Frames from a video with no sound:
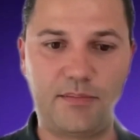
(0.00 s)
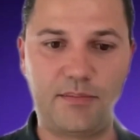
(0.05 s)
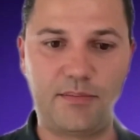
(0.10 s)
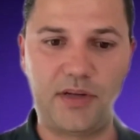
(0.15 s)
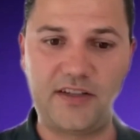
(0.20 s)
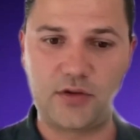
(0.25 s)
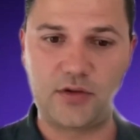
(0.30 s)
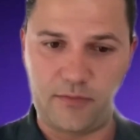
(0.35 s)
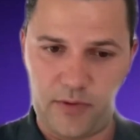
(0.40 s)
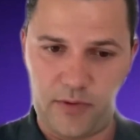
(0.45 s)
to
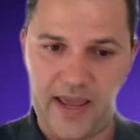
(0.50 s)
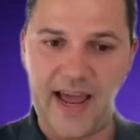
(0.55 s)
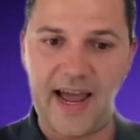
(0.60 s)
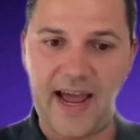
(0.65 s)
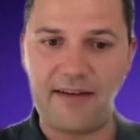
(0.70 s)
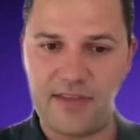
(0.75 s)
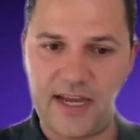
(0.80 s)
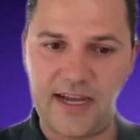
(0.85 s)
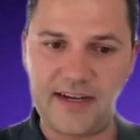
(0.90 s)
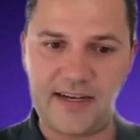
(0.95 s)
play so if we
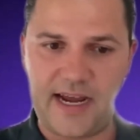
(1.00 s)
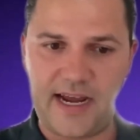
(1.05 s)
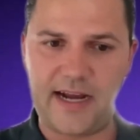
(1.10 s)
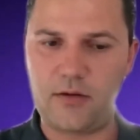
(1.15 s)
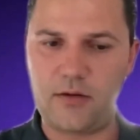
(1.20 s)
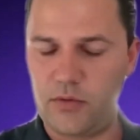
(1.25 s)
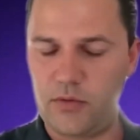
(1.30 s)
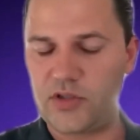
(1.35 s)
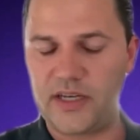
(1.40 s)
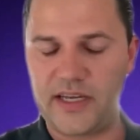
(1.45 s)
have that
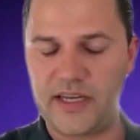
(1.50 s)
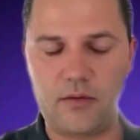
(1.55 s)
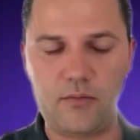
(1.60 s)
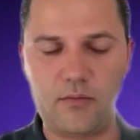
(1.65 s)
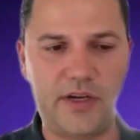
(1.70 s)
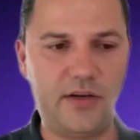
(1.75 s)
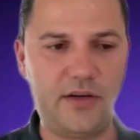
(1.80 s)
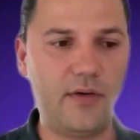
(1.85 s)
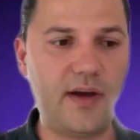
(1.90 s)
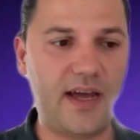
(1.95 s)
data which again
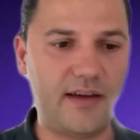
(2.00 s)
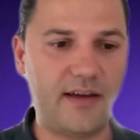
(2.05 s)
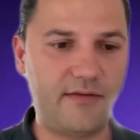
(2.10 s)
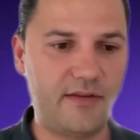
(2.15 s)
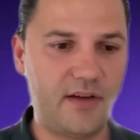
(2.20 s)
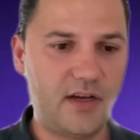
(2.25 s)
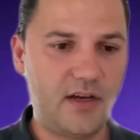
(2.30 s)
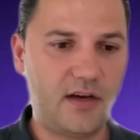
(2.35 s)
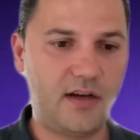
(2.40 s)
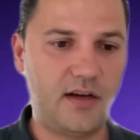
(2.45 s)
we do have
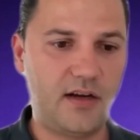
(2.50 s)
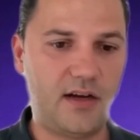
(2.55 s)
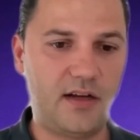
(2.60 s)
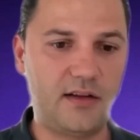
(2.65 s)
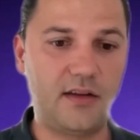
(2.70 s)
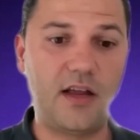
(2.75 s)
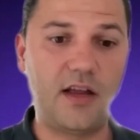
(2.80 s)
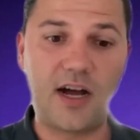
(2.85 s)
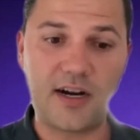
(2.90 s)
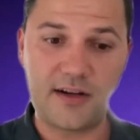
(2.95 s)
a, a
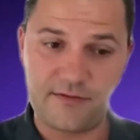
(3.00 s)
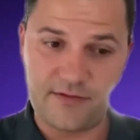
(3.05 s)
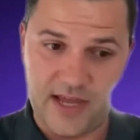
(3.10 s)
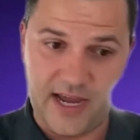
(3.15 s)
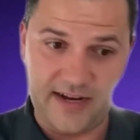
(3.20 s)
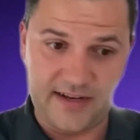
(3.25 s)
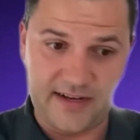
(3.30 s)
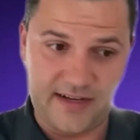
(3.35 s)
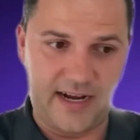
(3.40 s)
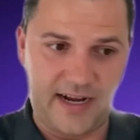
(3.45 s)
lot of
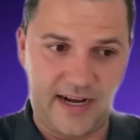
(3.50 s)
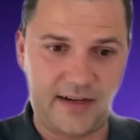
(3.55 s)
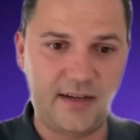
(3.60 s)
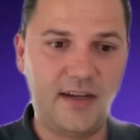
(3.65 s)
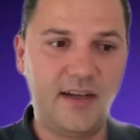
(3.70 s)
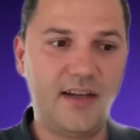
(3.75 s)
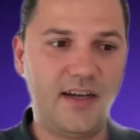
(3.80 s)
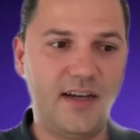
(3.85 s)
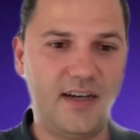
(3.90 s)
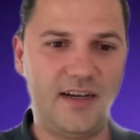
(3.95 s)
that
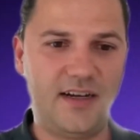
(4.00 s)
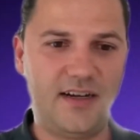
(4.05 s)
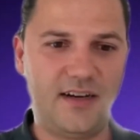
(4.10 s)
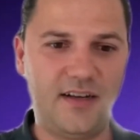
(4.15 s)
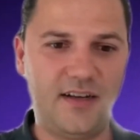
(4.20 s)
data uh,